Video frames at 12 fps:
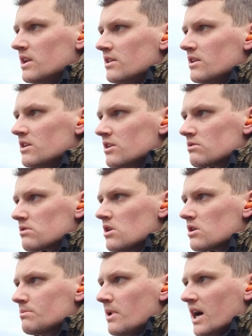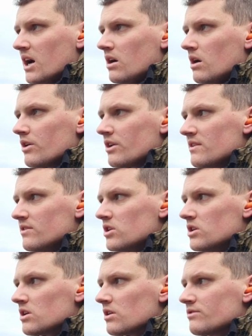and then hit a rock, but we're going to have a
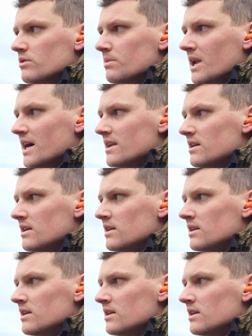look for blood.